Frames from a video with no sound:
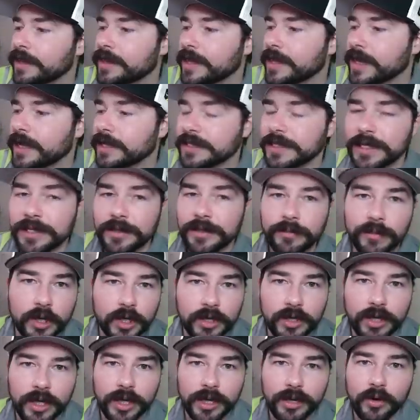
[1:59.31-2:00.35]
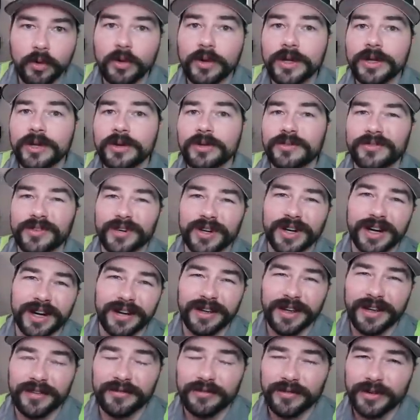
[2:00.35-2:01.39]
They tend to burn a lot of oil and very,
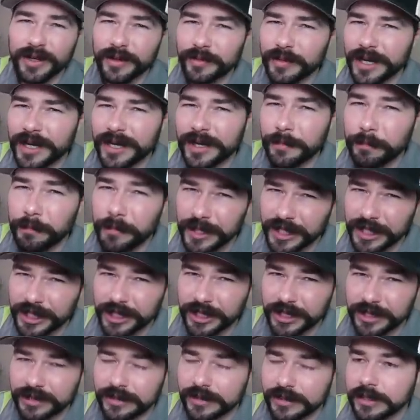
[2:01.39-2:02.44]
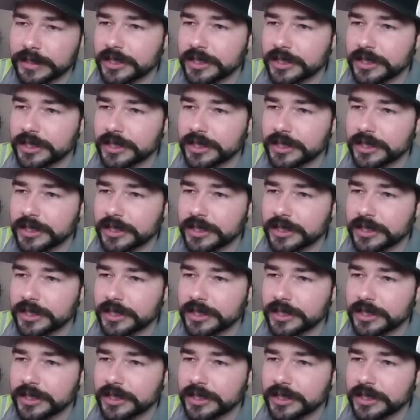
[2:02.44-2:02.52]
have very bad emissions.